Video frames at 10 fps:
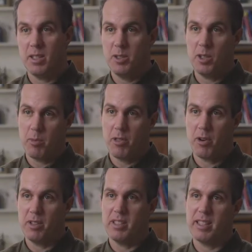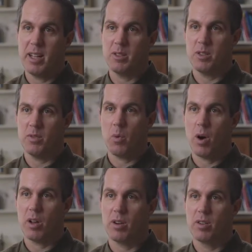consume 36 ounces of
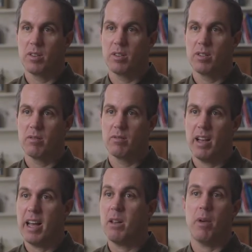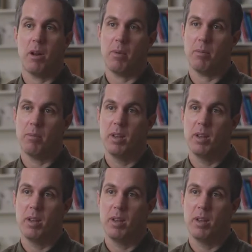water at a minimum.